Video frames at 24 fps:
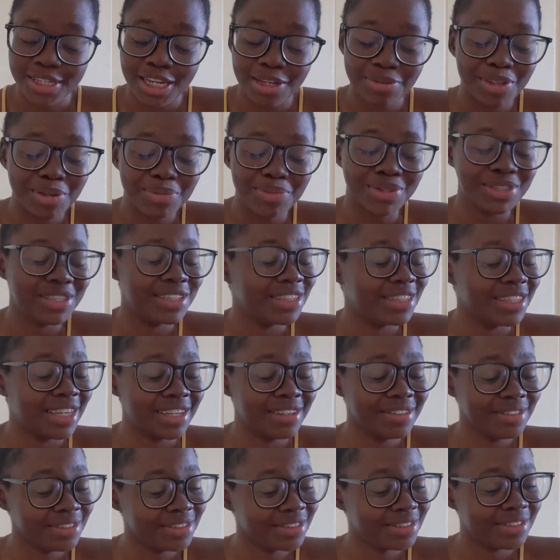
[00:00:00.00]
Coming up with
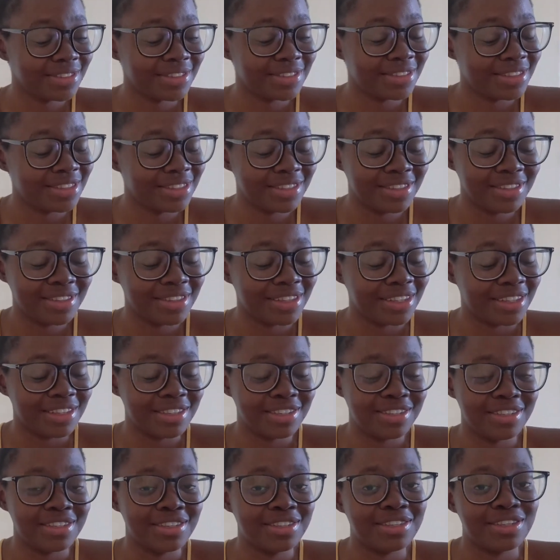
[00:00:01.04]
designs isn't the
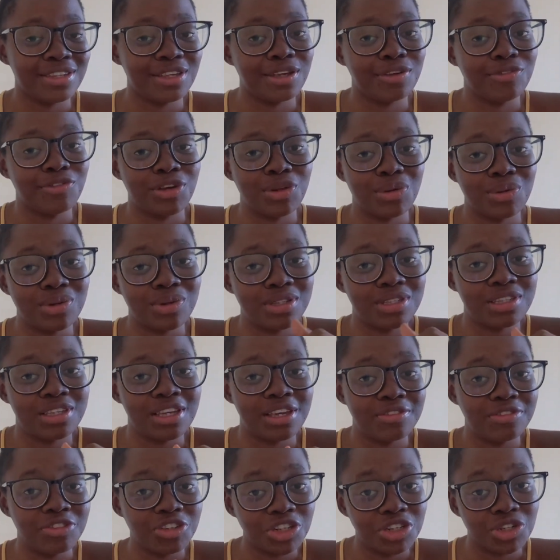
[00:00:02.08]
easiest thing if you're
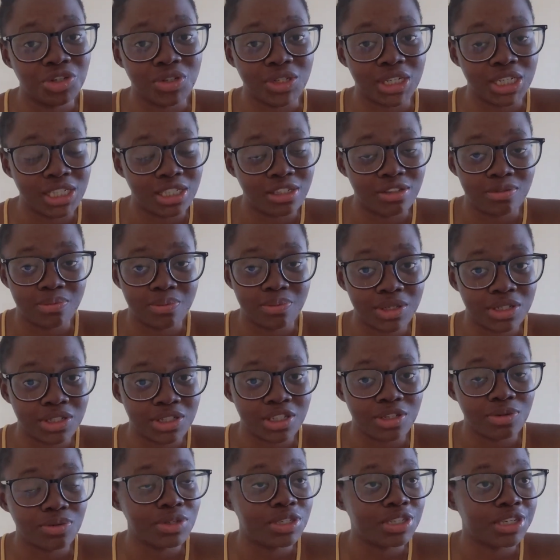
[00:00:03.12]
not a very creative
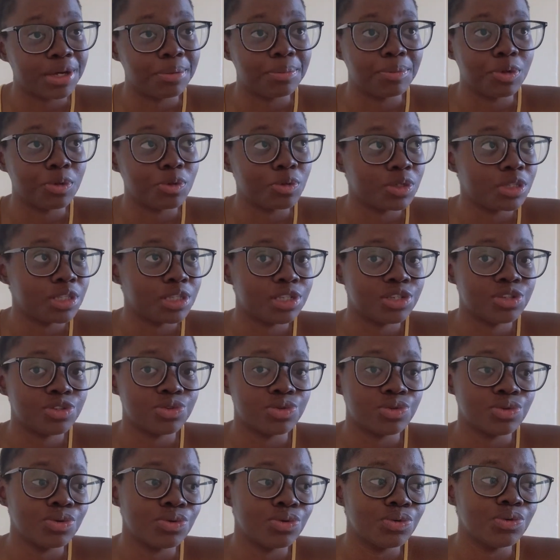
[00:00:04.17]
person, which I'm not.
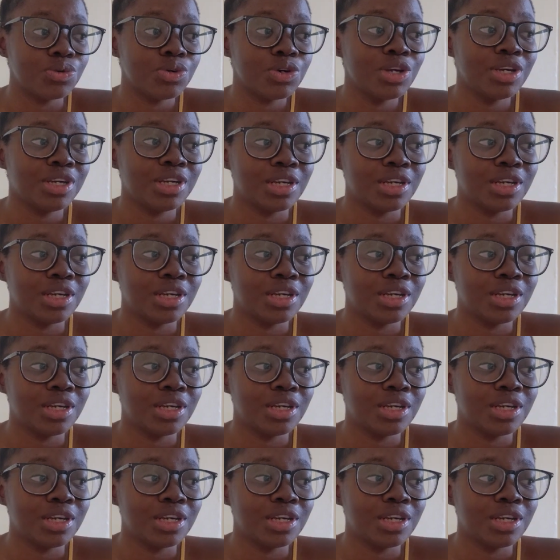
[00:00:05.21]
So